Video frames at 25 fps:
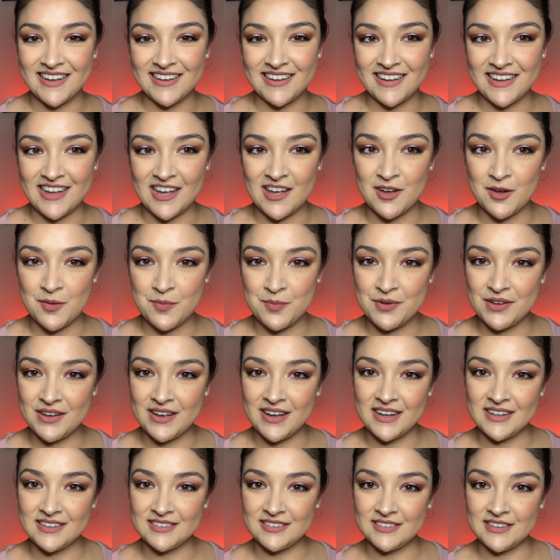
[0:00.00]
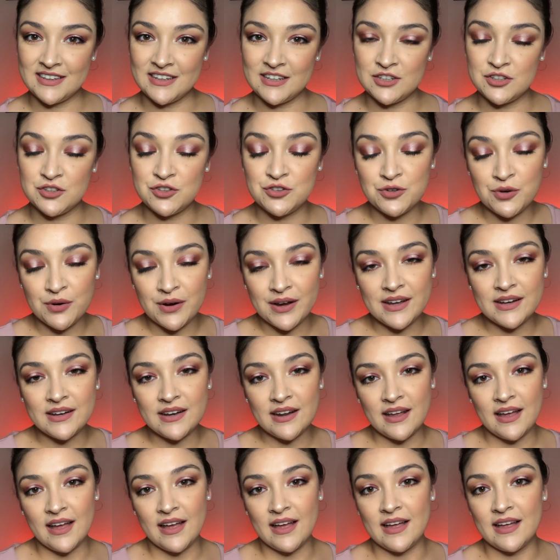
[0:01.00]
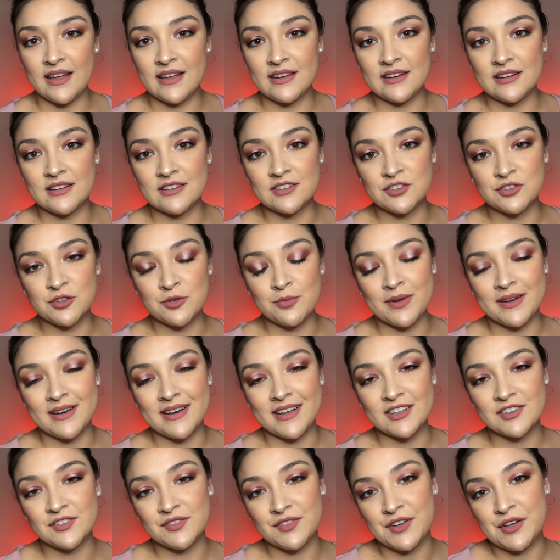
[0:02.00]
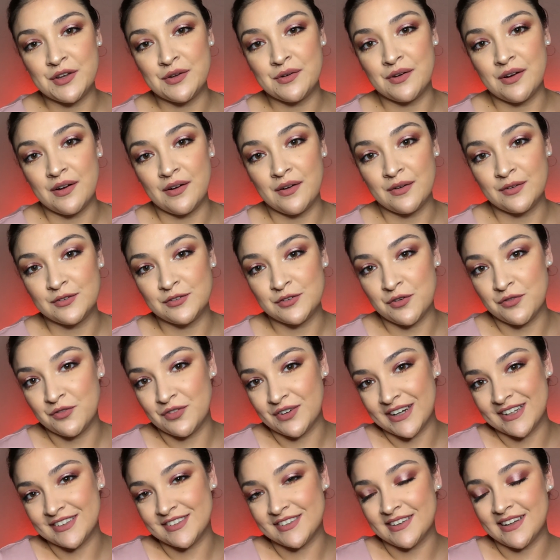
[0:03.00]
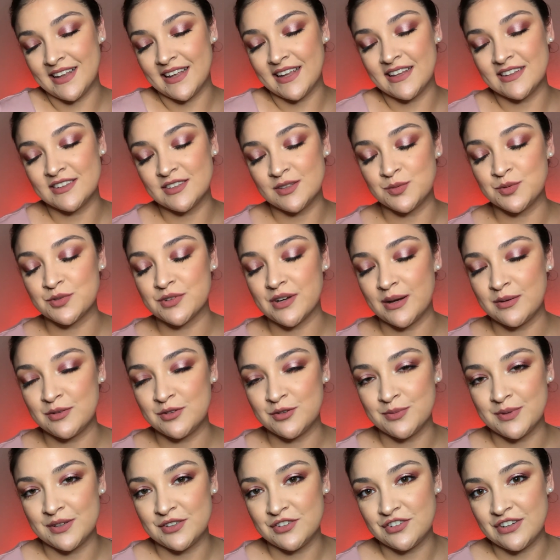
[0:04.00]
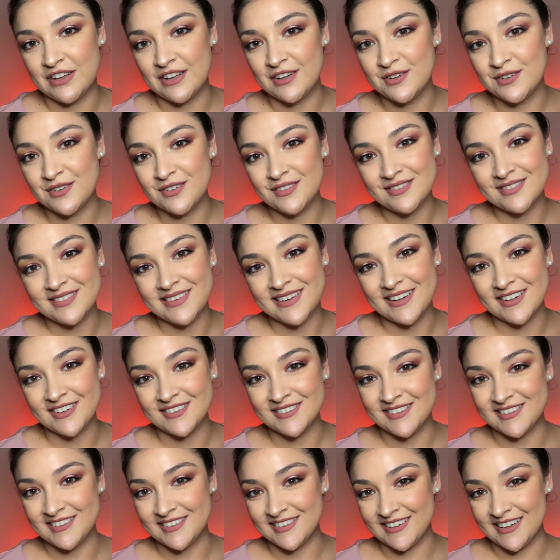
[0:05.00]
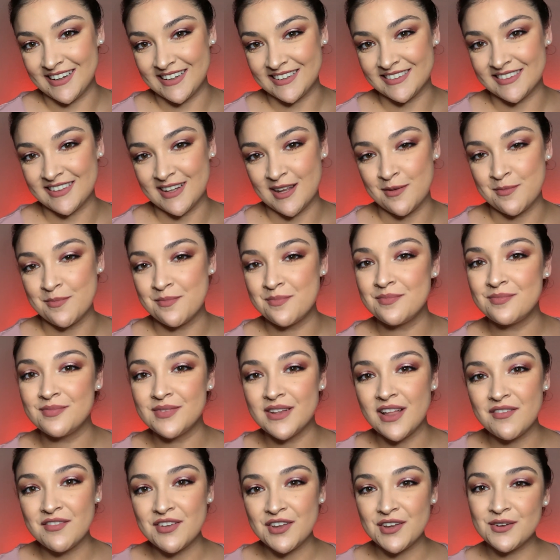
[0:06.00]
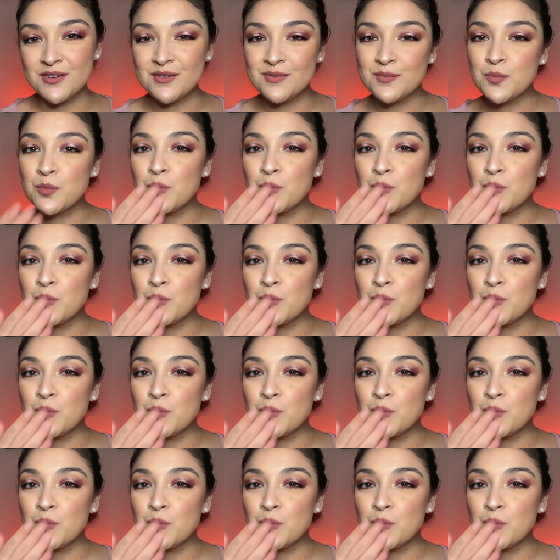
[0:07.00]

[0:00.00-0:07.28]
I hope you guys enjoyed, and until my next video, don't forget to like and subscribe to my channel, and until next time, love you,